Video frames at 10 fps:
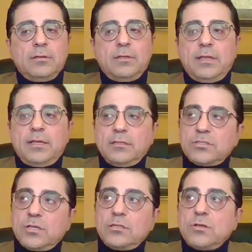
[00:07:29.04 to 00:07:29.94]
and the
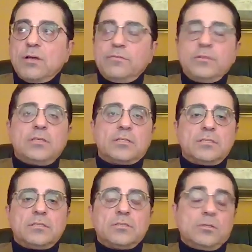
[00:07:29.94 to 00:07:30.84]
sun is off in the
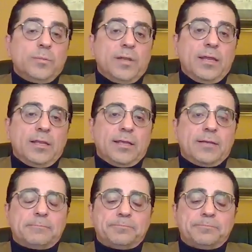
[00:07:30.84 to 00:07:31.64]
distance illuminating it.